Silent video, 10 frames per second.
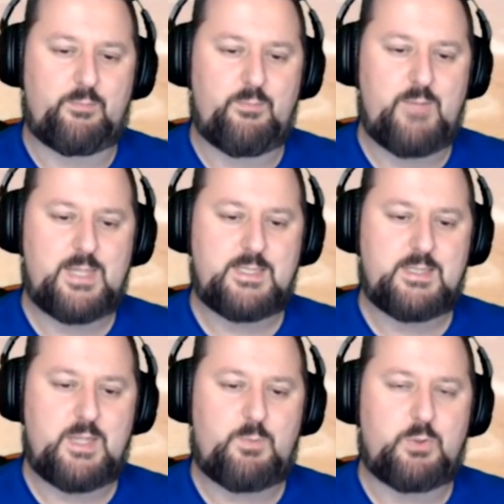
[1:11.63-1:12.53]

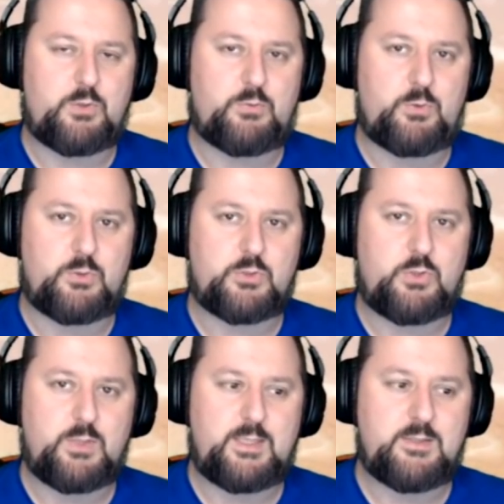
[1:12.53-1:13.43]
messes up with the full
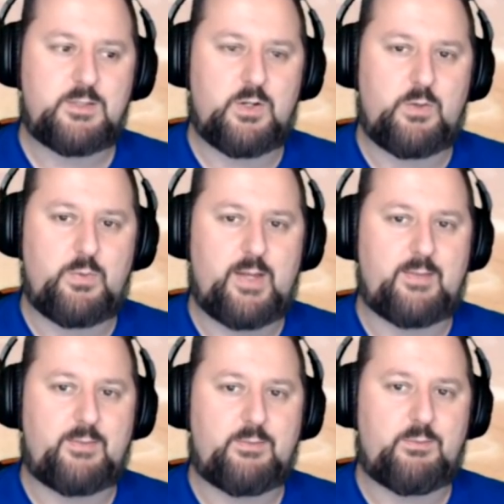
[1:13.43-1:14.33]
screen so
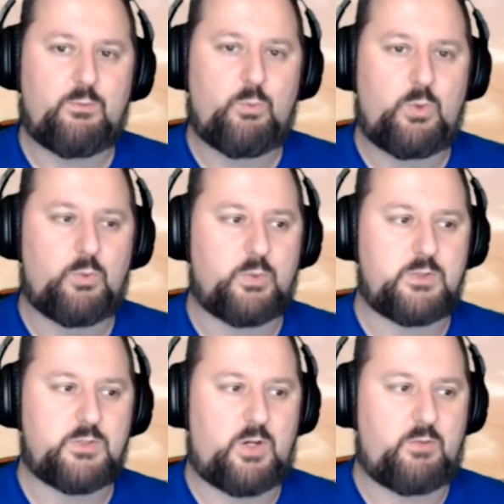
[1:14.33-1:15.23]
that will
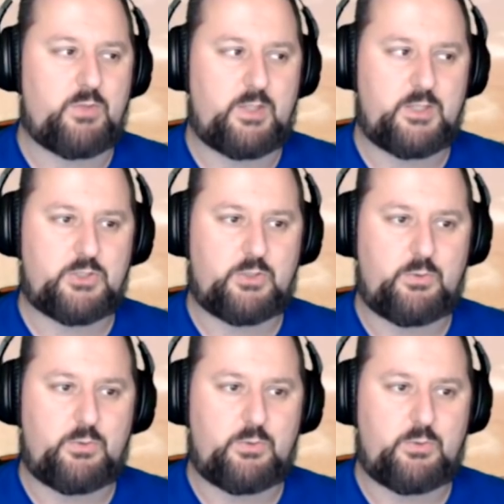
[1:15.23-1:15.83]
resolve the issue.